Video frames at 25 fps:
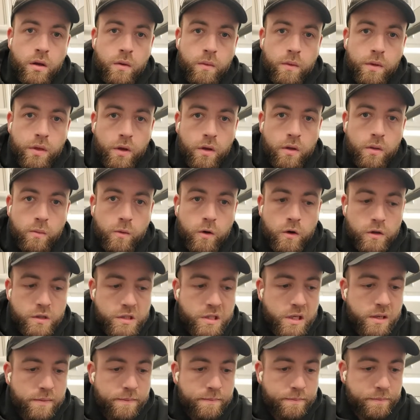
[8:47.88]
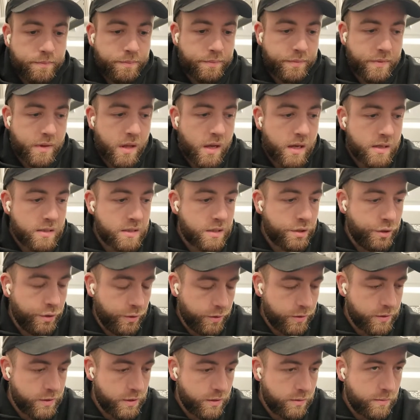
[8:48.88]
With all the water that's
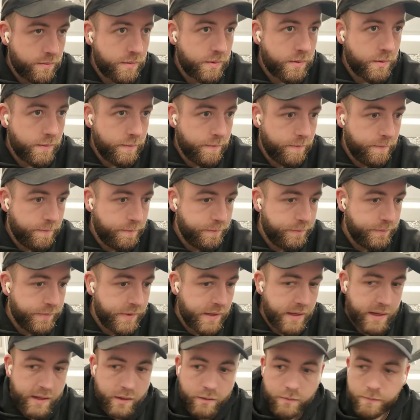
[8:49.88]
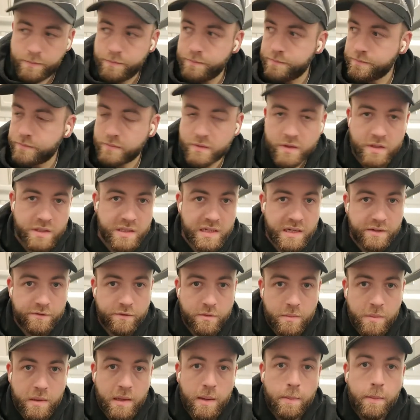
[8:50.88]
hooked up now, aside
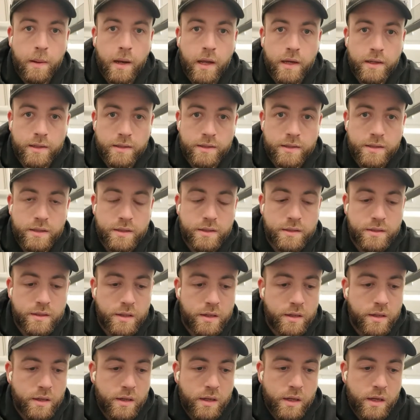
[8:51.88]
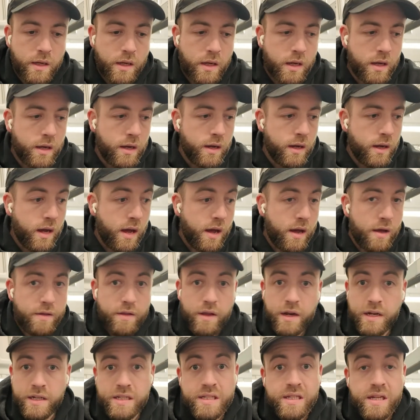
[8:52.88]
from the appliances,
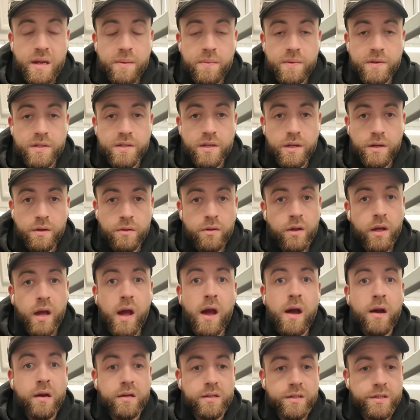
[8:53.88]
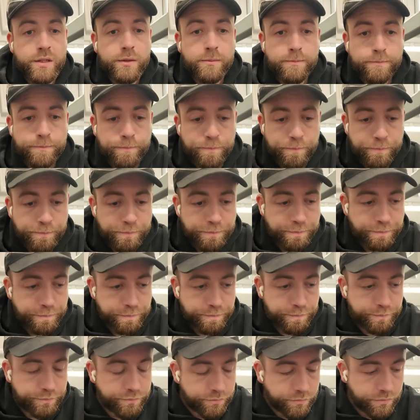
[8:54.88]
the next step is to do the gas.
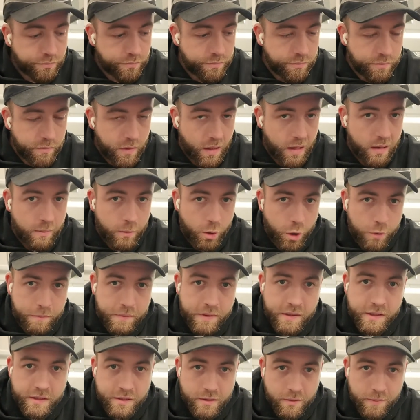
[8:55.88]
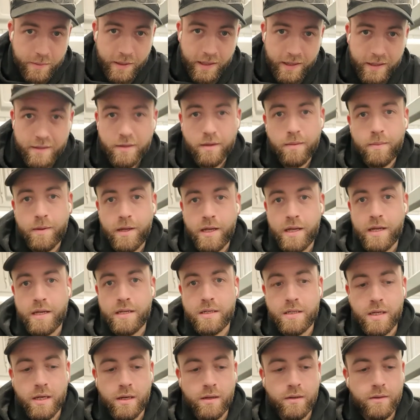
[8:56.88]
I'm hoping this will be a little bit
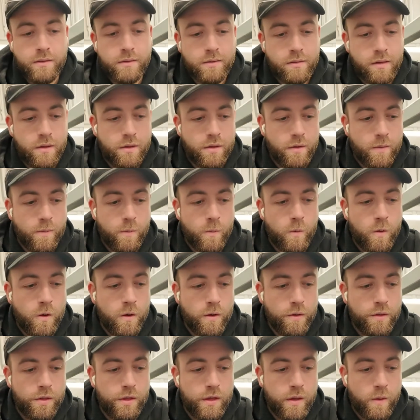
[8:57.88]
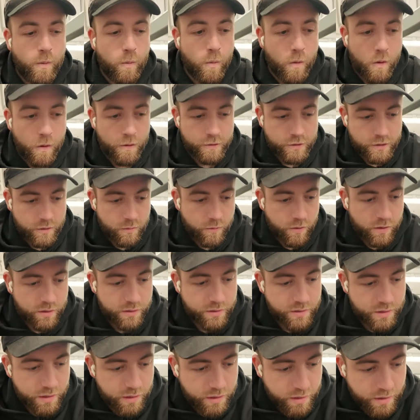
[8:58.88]
easier than what the water
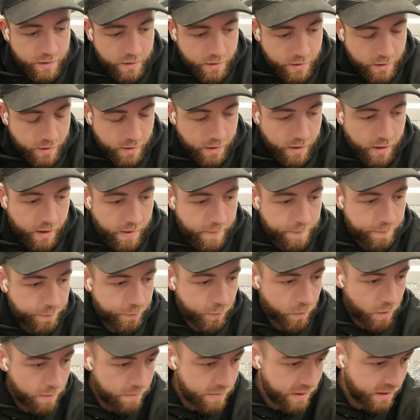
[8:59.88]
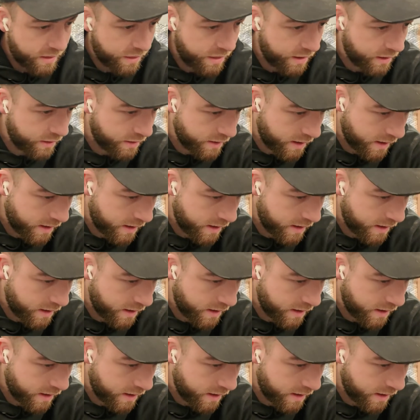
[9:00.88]
was. One big thing